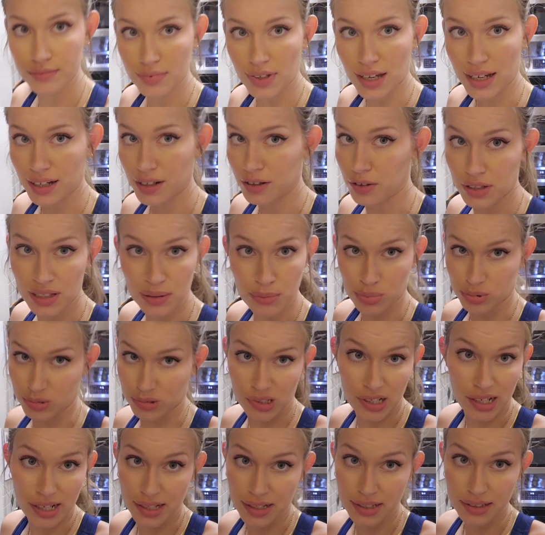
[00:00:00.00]
I can only
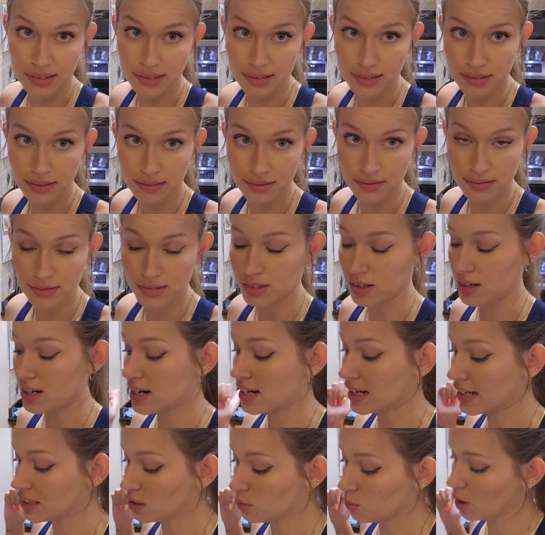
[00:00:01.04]
pray. So I need
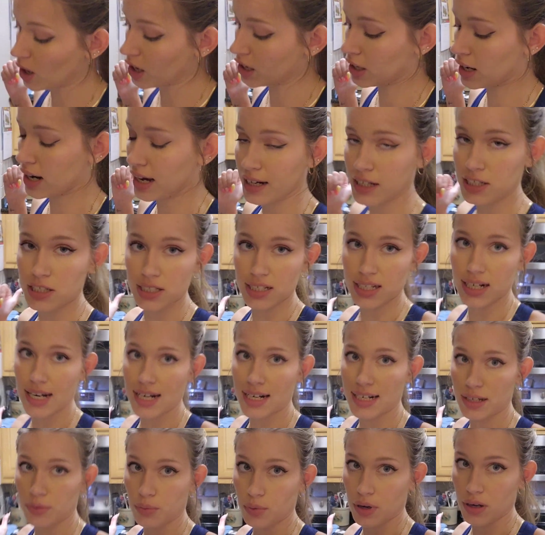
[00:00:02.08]
to get the water, actually need
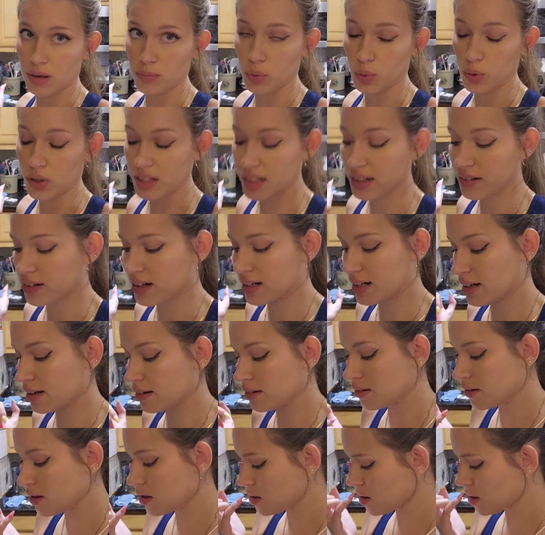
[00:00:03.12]
to get water boiling right now.